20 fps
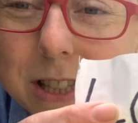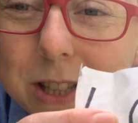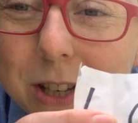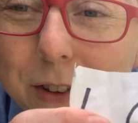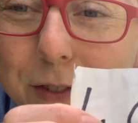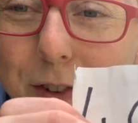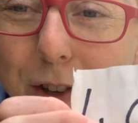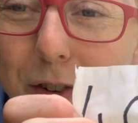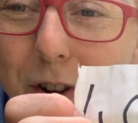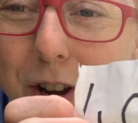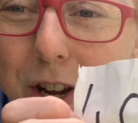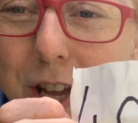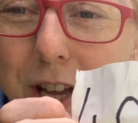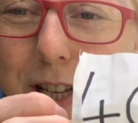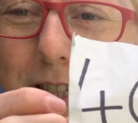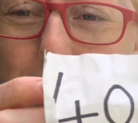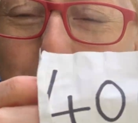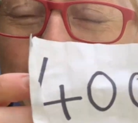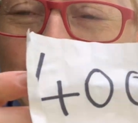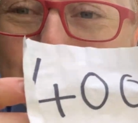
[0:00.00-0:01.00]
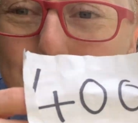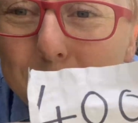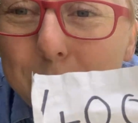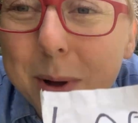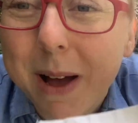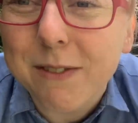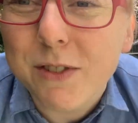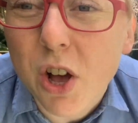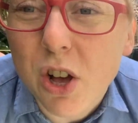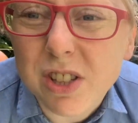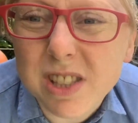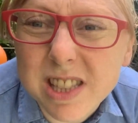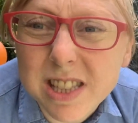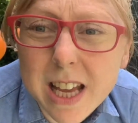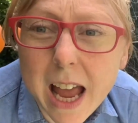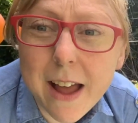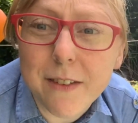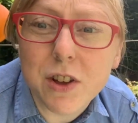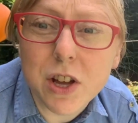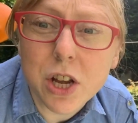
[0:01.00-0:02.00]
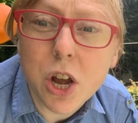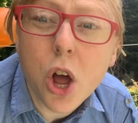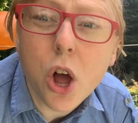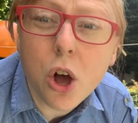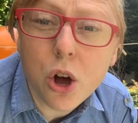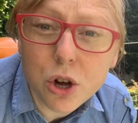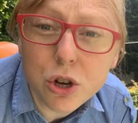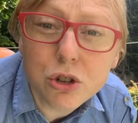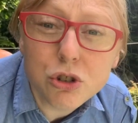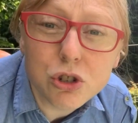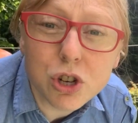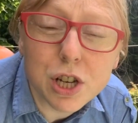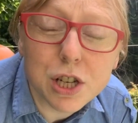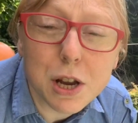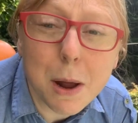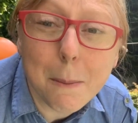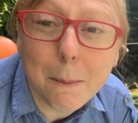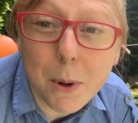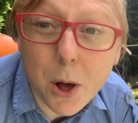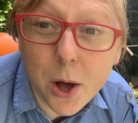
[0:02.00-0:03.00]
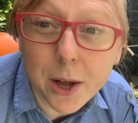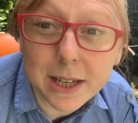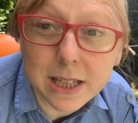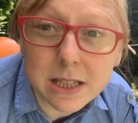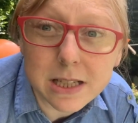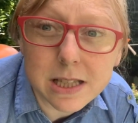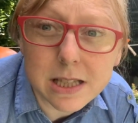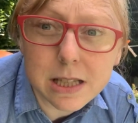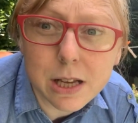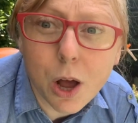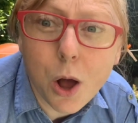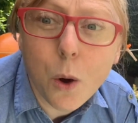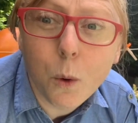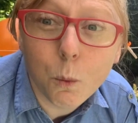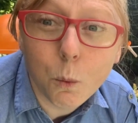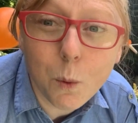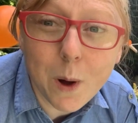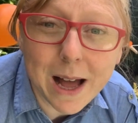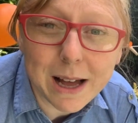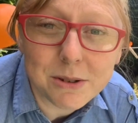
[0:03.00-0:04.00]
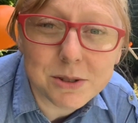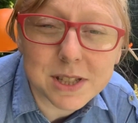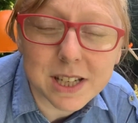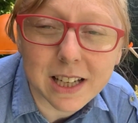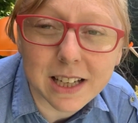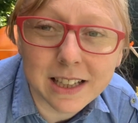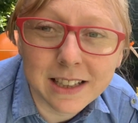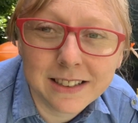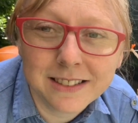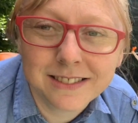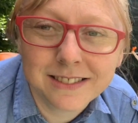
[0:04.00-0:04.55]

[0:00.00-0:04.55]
So if you're on her team, you have got 700 points. Wowza.